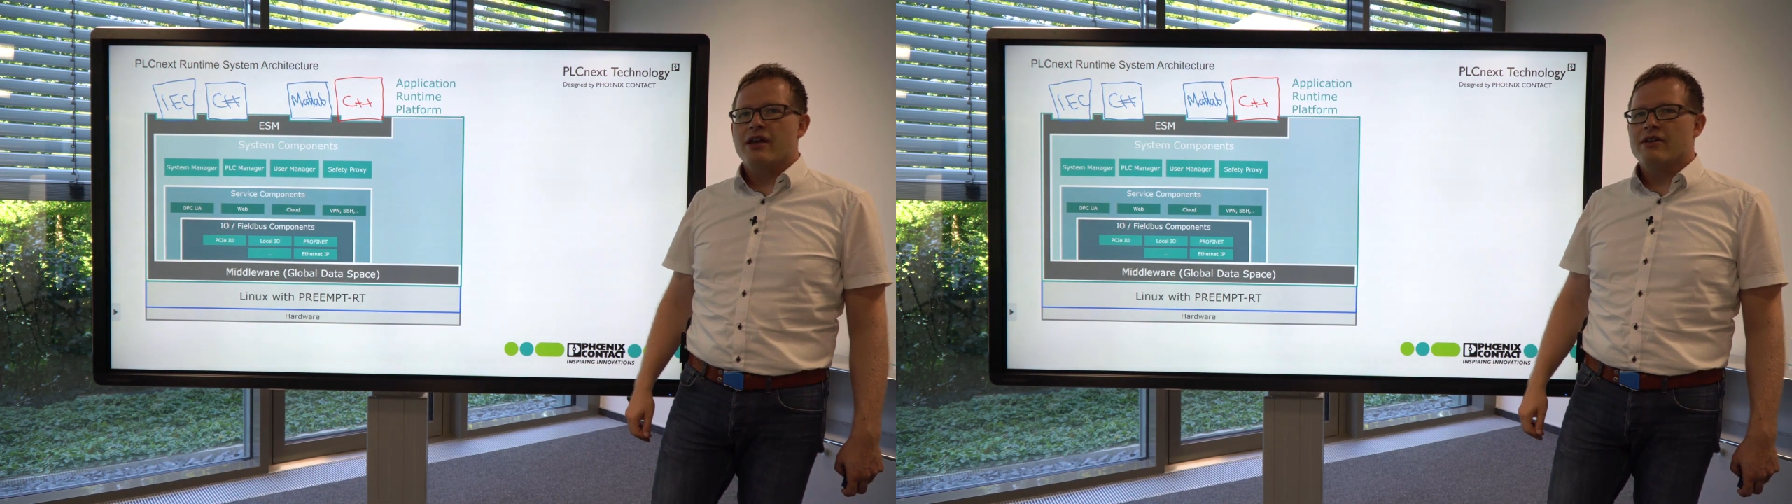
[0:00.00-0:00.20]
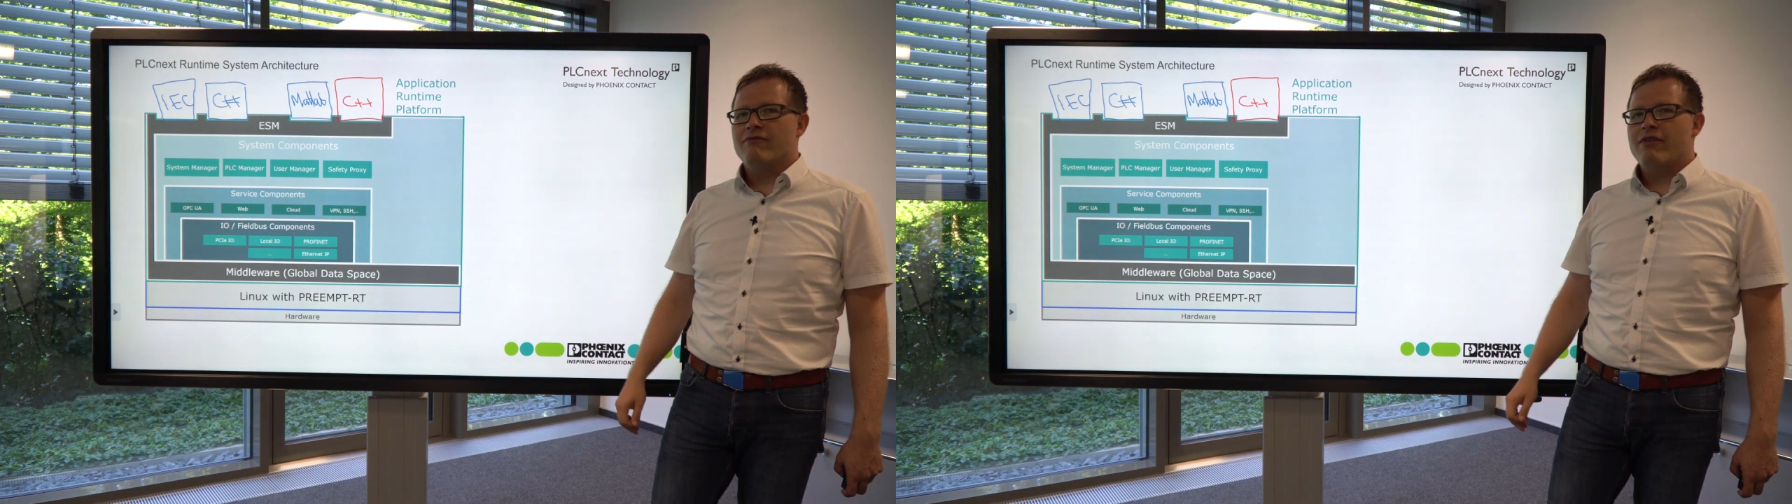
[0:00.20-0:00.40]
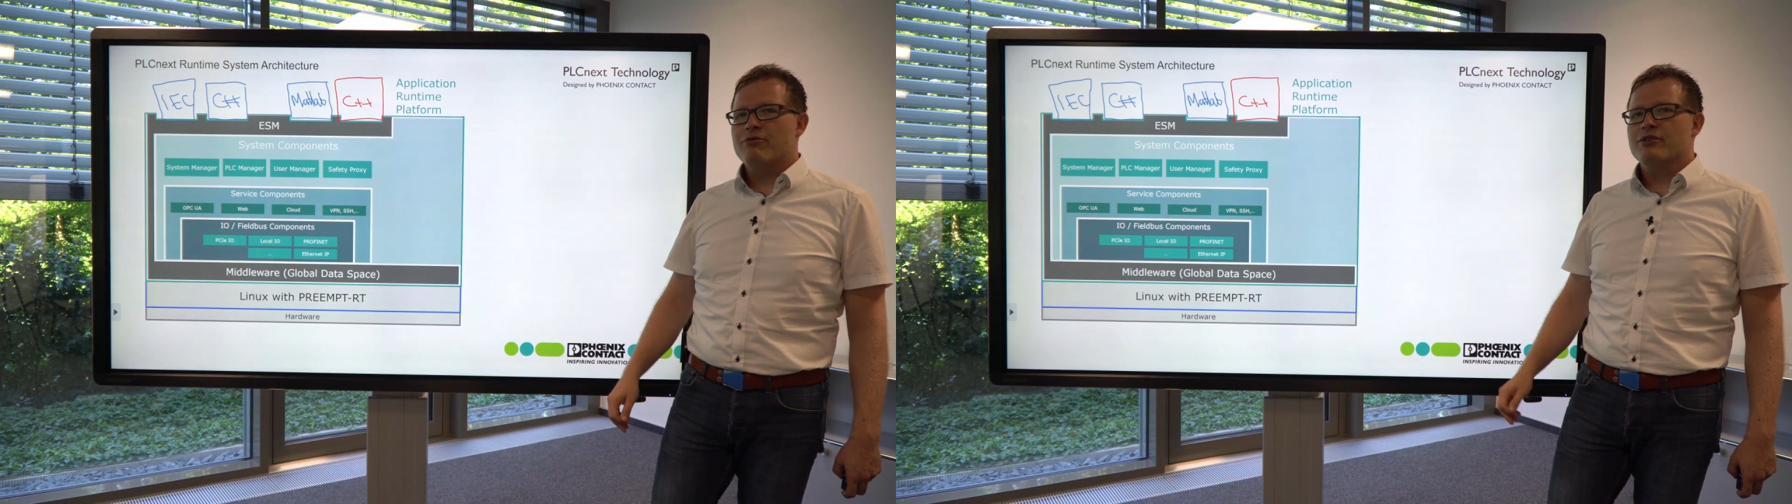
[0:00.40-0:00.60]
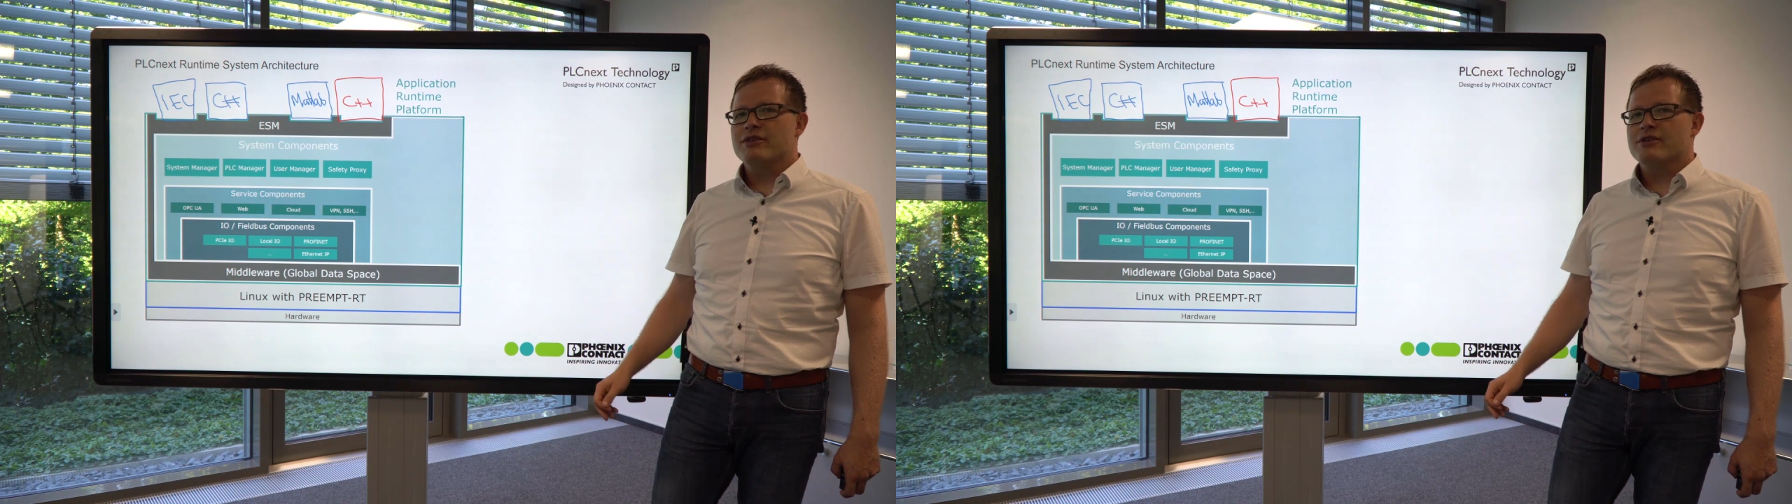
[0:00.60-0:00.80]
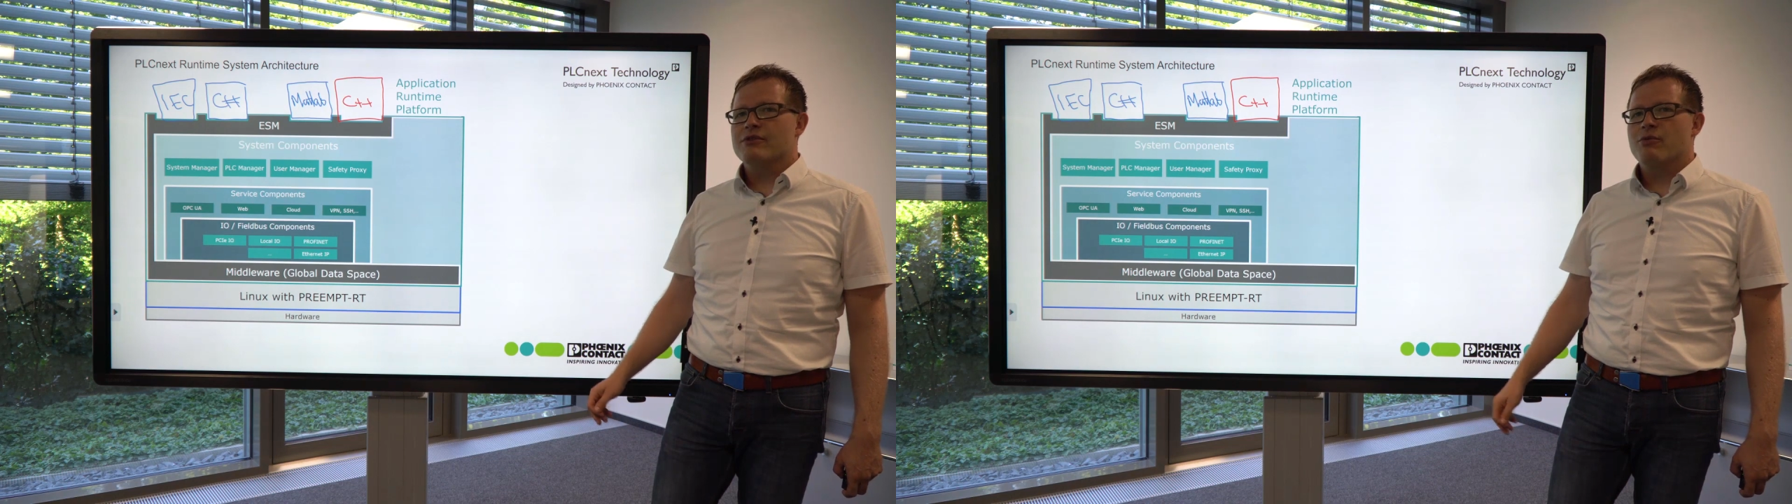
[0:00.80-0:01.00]
in a very
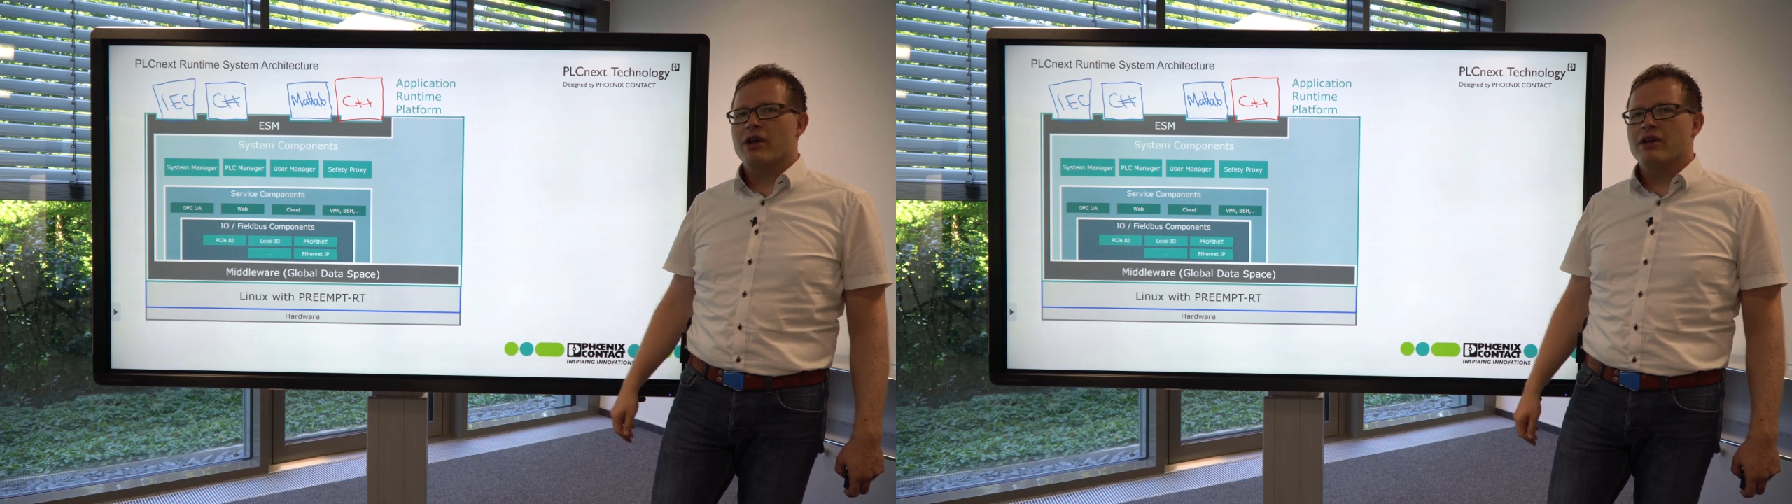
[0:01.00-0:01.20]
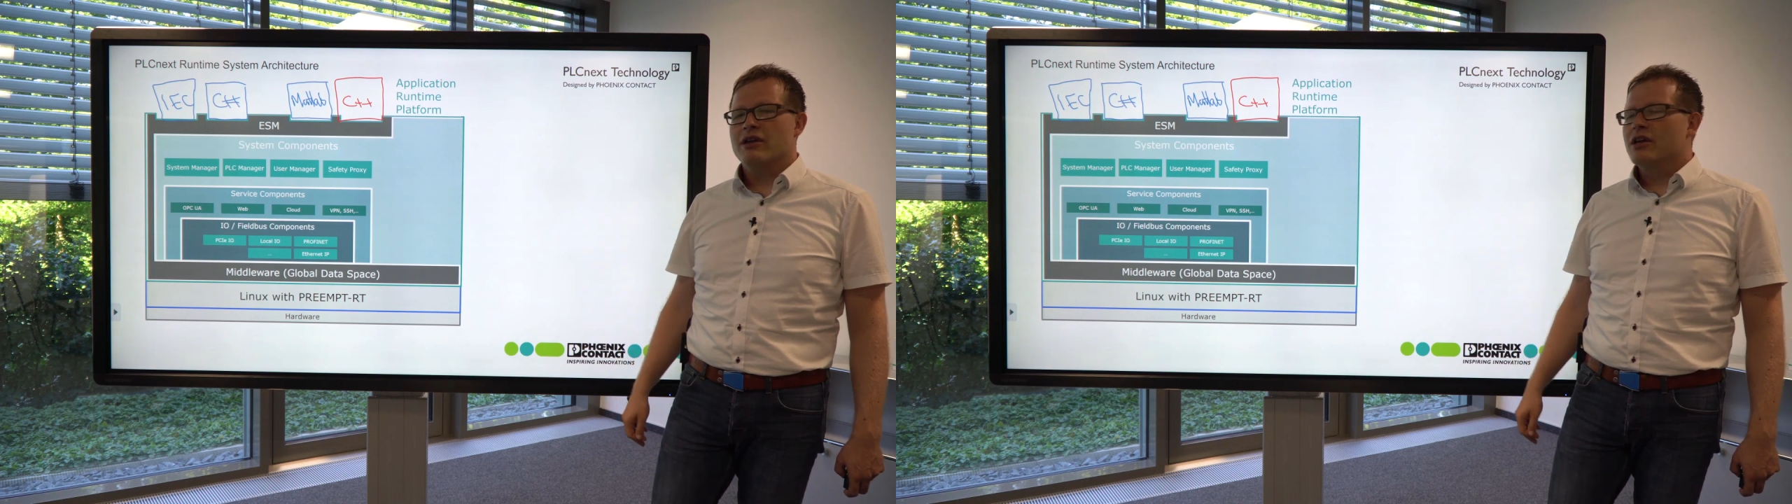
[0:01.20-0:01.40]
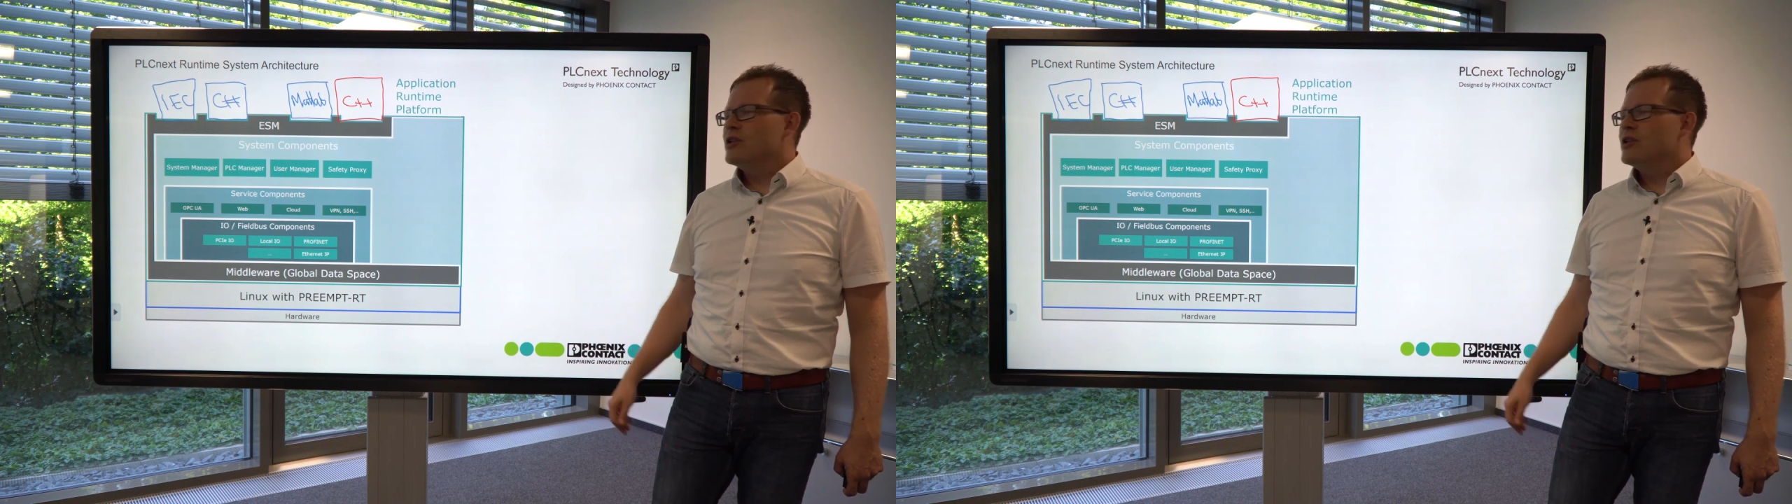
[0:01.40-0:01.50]
detailed way.